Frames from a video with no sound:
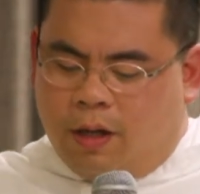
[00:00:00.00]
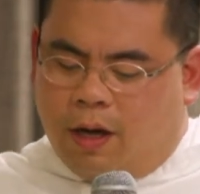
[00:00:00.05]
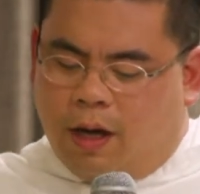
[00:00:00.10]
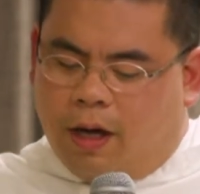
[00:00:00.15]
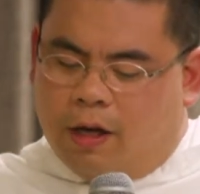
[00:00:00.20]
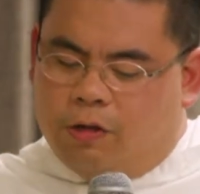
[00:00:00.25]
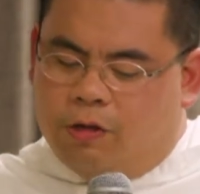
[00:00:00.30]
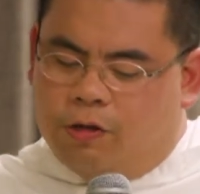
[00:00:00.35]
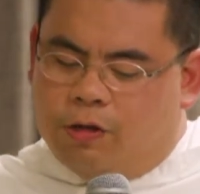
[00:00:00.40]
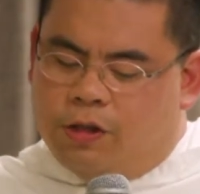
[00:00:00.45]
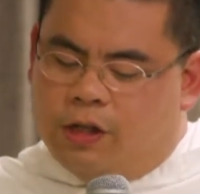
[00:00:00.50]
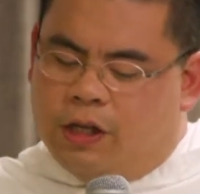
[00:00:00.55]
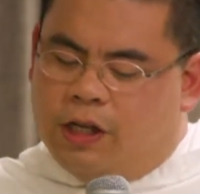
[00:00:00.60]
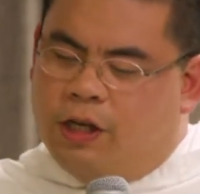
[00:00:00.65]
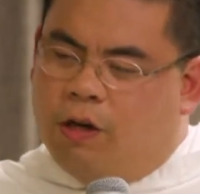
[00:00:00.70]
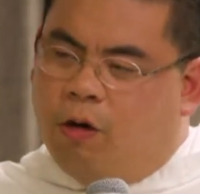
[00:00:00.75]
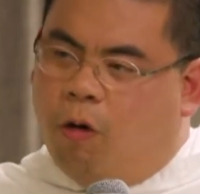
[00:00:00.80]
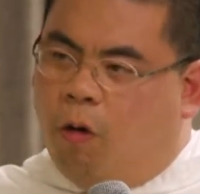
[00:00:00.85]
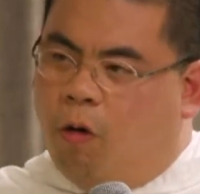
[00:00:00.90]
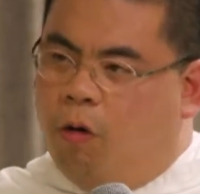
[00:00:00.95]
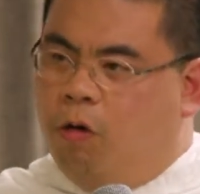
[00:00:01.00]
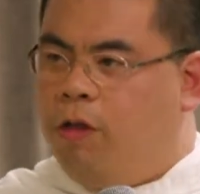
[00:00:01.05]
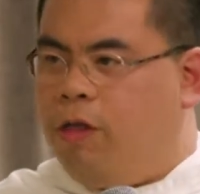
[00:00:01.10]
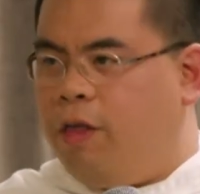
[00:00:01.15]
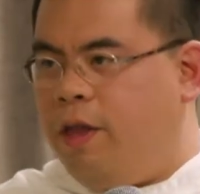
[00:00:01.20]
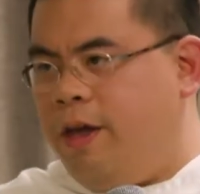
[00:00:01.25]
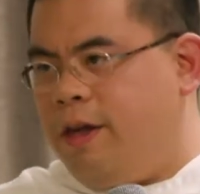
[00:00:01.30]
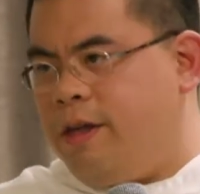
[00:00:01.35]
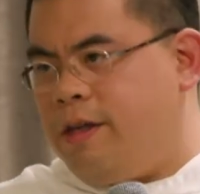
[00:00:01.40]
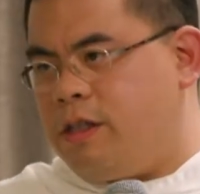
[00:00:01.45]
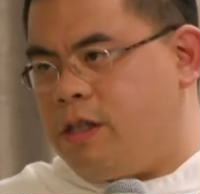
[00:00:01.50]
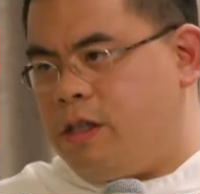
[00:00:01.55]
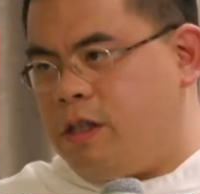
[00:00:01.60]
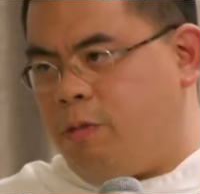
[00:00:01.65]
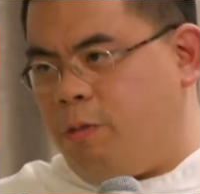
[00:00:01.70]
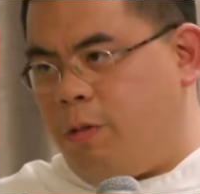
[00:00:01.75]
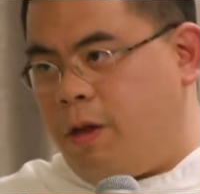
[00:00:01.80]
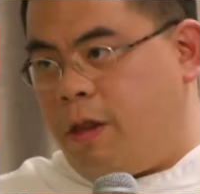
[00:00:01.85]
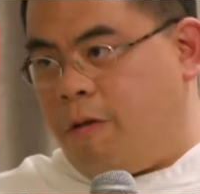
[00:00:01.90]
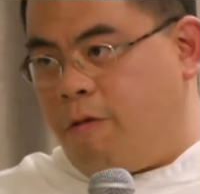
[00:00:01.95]
and to see all things
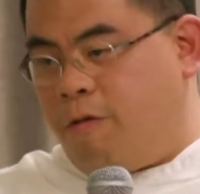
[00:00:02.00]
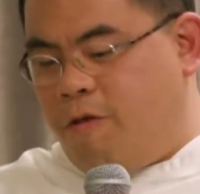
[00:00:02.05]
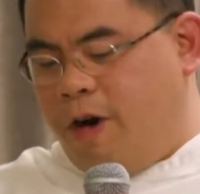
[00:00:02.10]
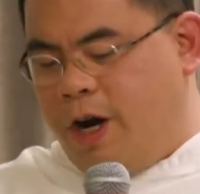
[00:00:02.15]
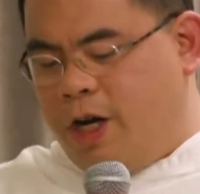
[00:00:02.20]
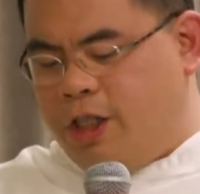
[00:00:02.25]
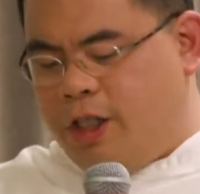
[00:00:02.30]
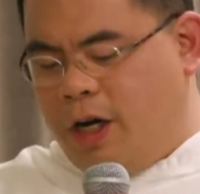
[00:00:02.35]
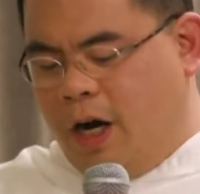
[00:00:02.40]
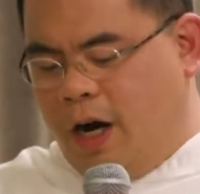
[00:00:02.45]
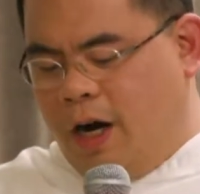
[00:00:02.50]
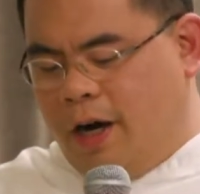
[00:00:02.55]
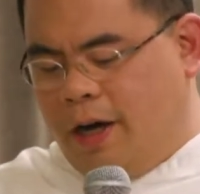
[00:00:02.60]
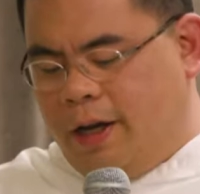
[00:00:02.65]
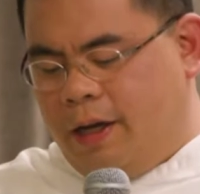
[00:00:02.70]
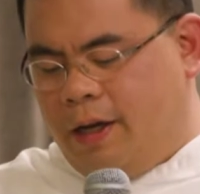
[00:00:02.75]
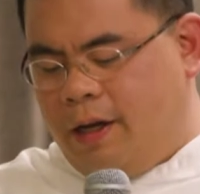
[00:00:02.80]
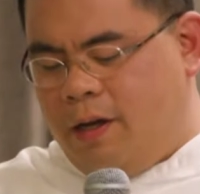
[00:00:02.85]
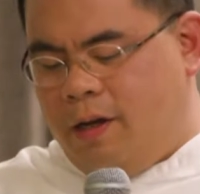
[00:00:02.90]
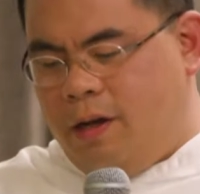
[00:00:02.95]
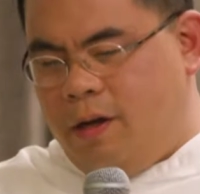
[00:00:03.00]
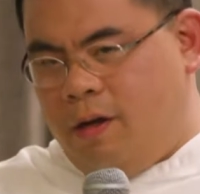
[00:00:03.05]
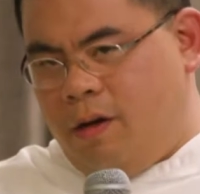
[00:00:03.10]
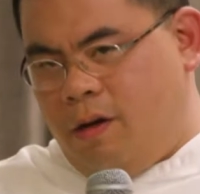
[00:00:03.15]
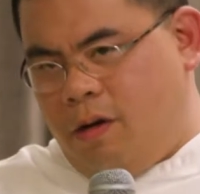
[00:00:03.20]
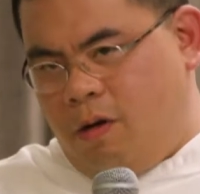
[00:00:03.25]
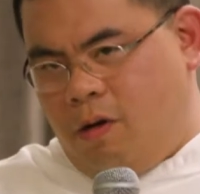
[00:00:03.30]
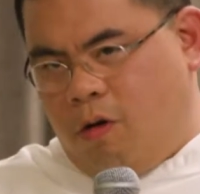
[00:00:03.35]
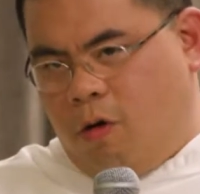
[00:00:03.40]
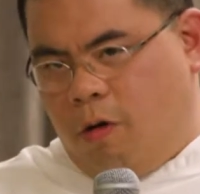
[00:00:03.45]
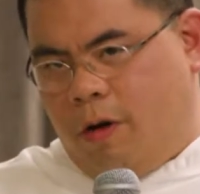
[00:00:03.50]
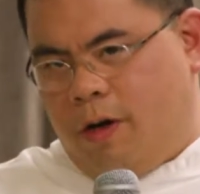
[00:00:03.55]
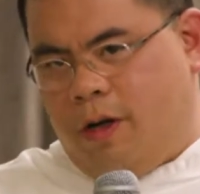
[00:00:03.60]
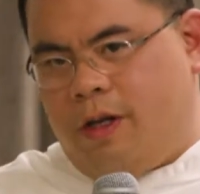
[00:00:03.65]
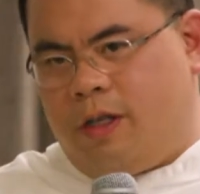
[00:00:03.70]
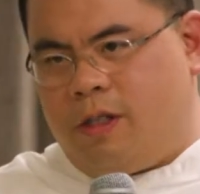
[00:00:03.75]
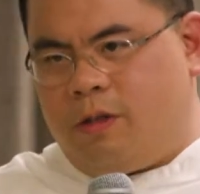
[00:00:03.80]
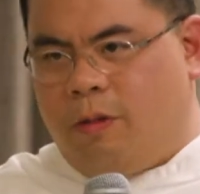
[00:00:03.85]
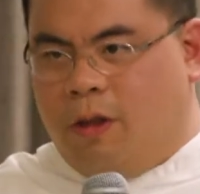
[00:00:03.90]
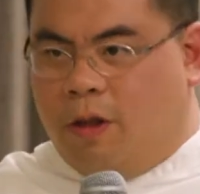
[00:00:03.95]
with a fresh eye, or at
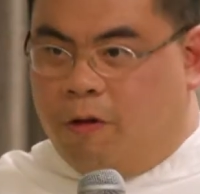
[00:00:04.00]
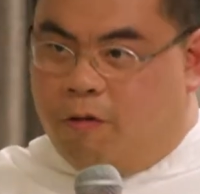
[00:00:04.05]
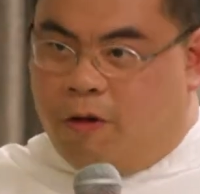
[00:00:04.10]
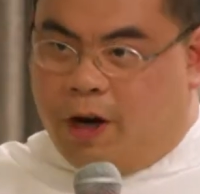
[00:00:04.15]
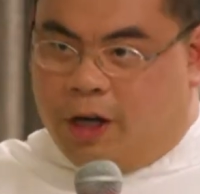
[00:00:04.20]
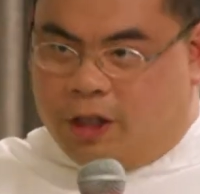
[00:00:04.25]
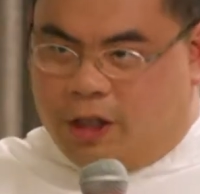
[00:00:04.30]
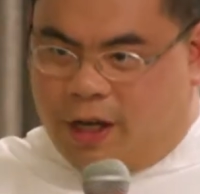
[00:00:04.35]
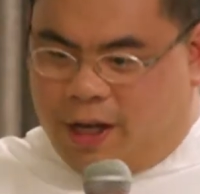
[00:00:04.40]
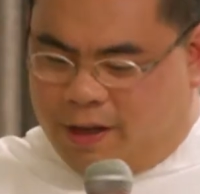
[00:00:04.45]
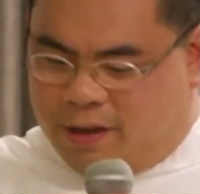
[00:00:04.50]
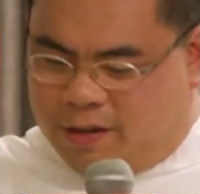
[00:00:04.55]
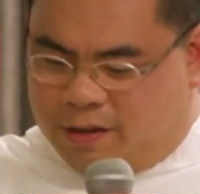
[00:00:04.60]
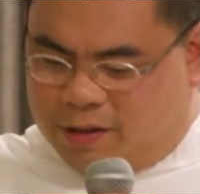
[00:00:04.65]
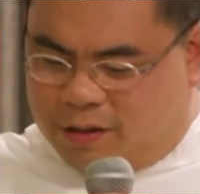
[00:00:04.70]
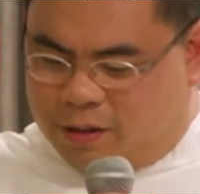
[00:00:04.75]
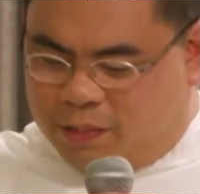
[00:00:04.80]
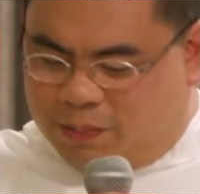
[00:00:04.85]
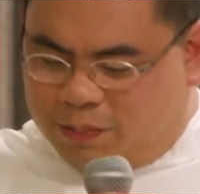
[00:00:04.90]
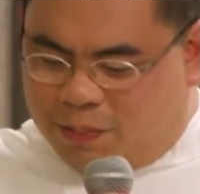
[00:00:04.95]
least with a fresh lens.